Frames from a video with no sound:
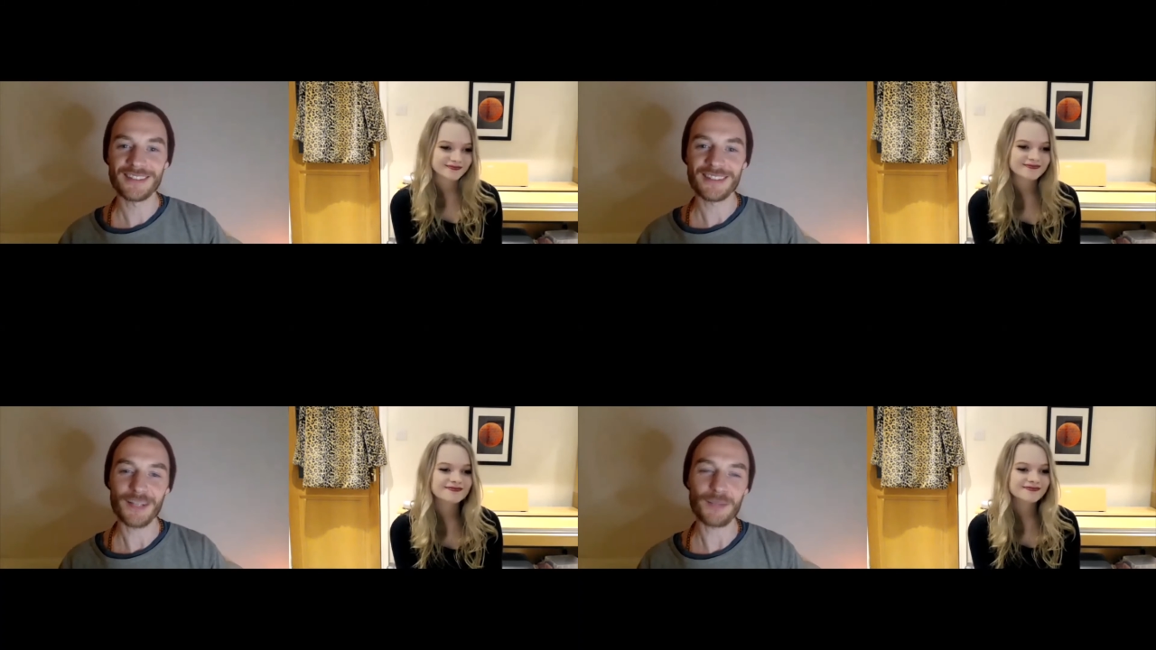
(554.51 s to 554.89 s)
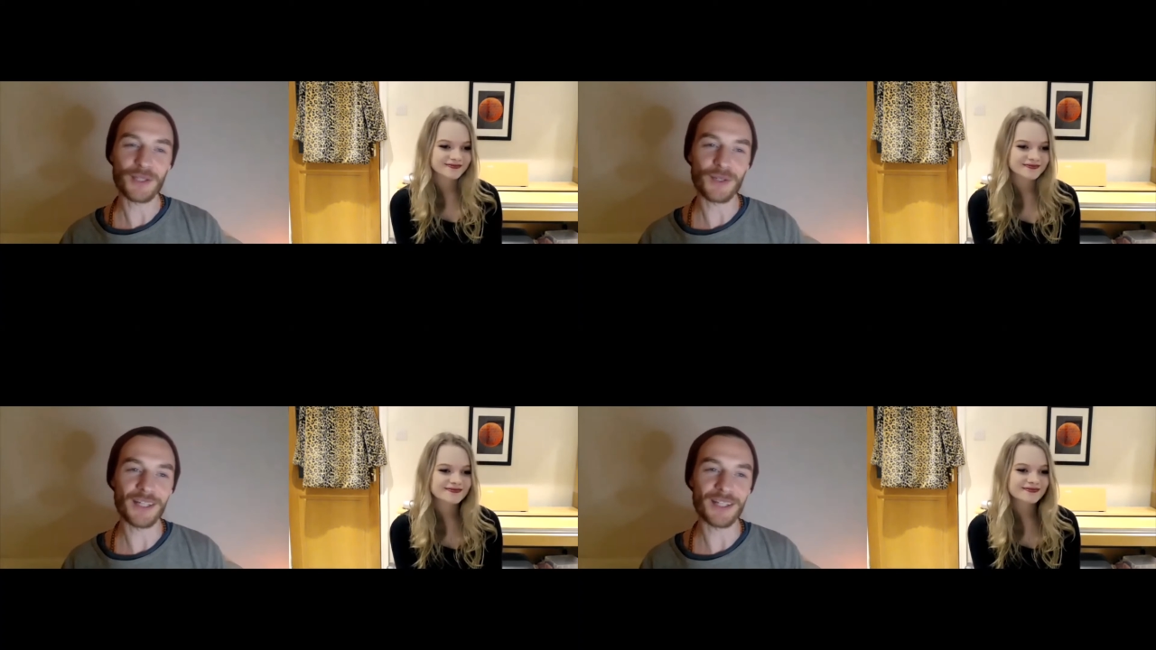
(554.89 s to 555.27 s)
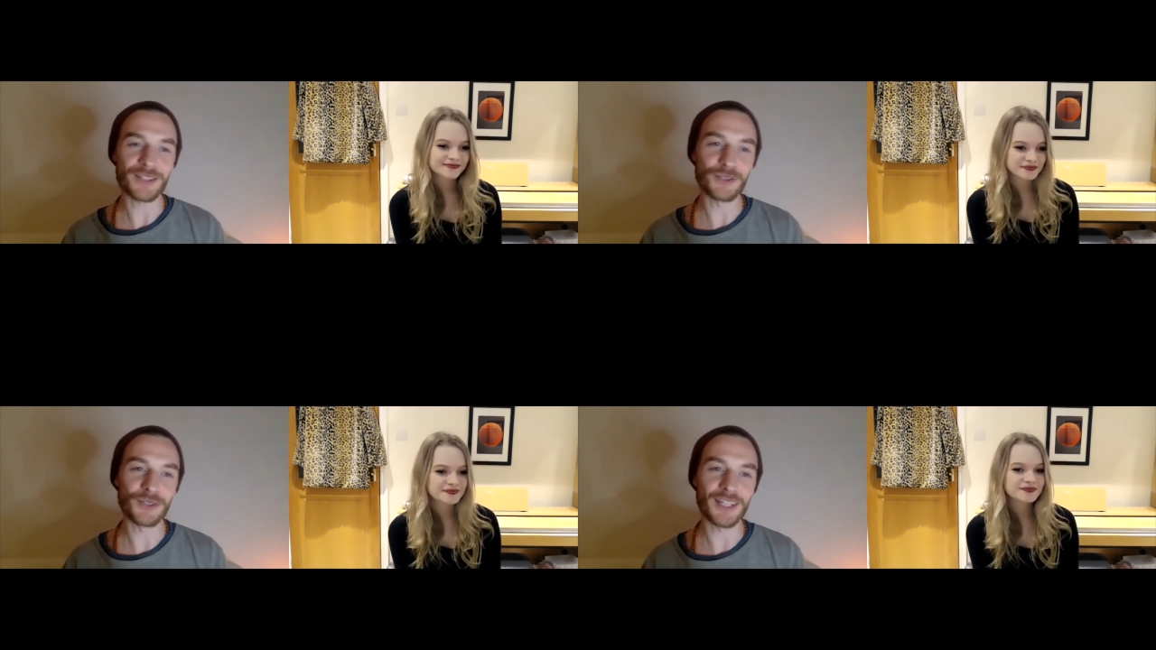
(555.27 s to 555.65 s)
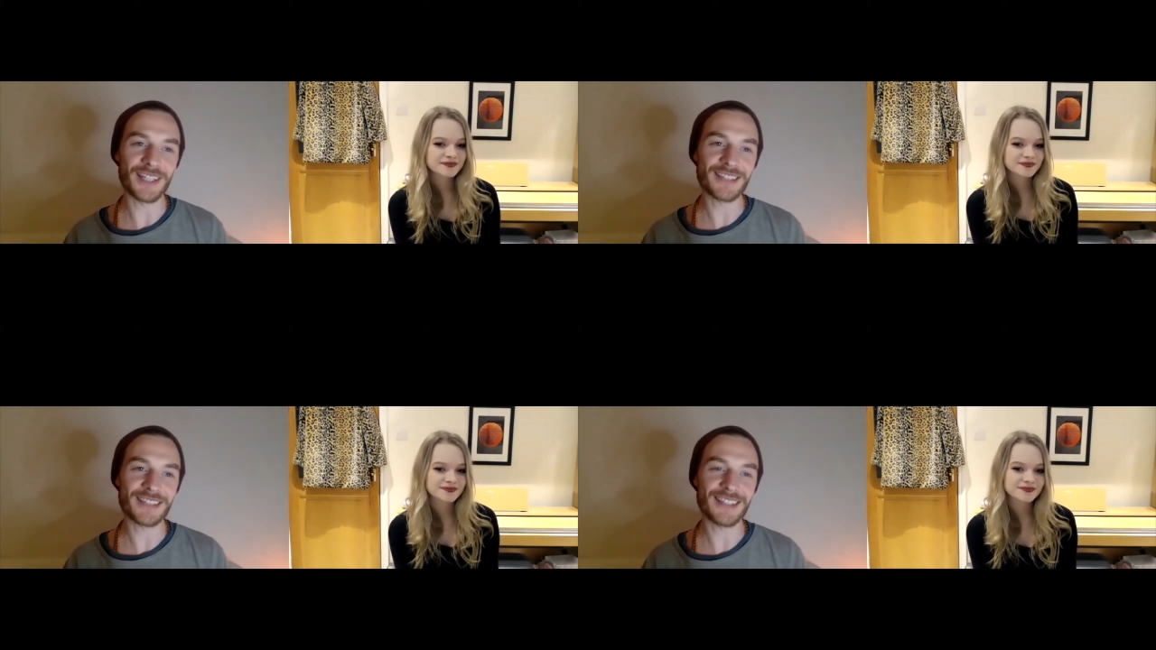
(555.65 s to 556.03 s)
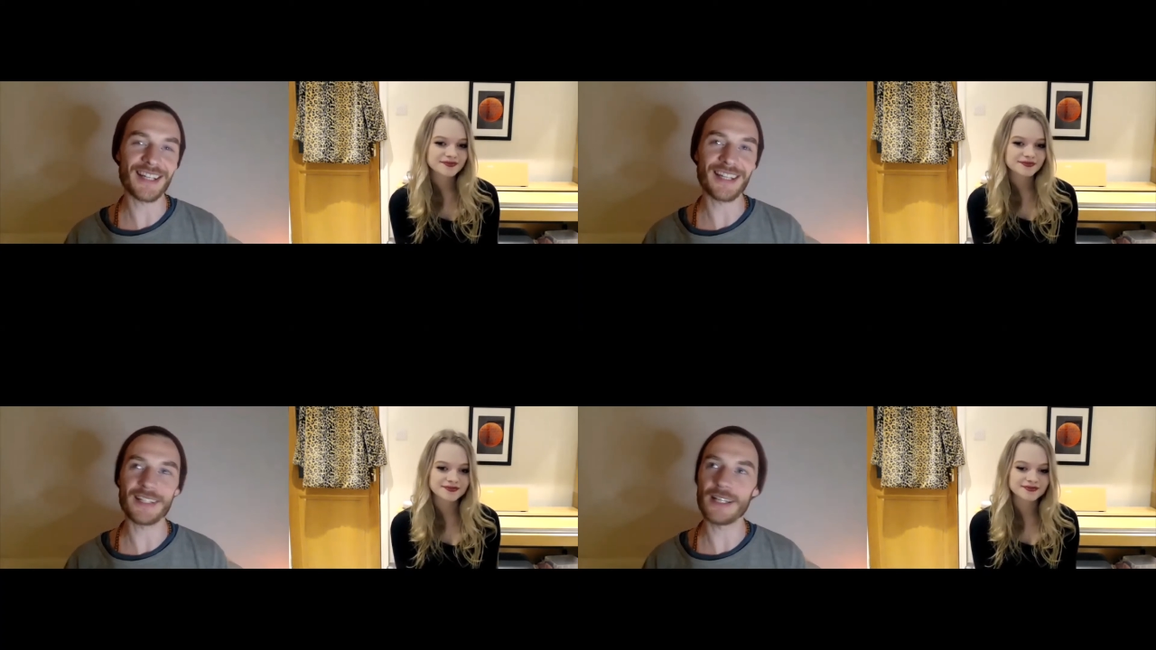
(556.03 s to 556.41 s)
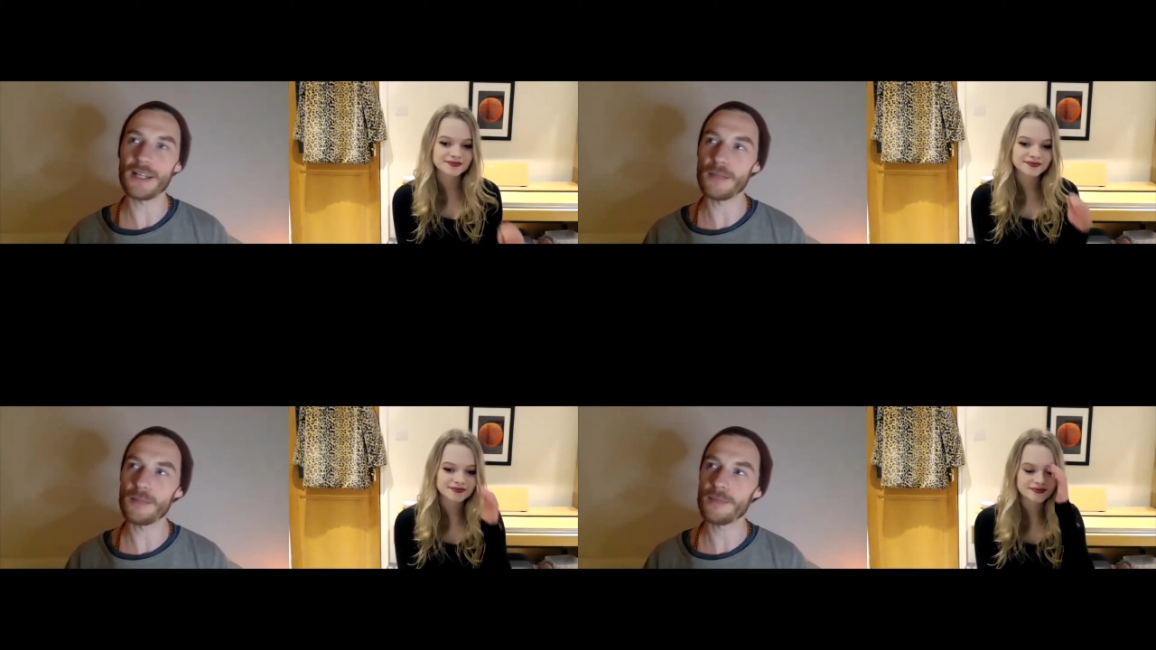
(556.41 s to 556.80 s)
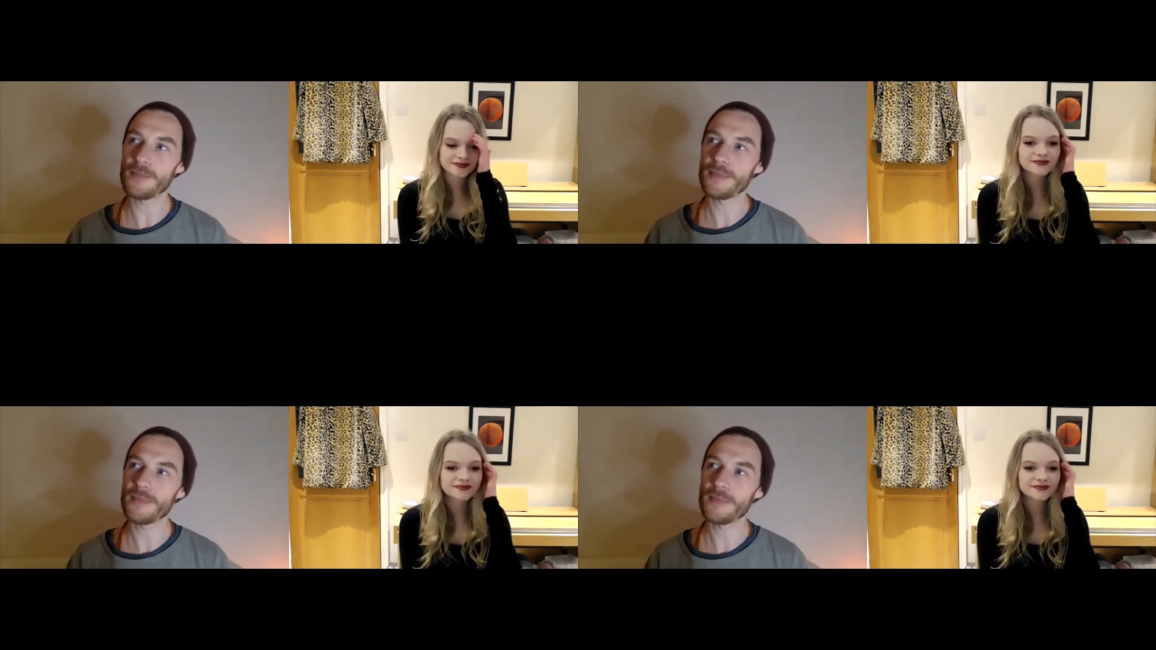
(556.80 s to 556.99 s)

Speaker 1: That'd be quite a cool gig to get. Um,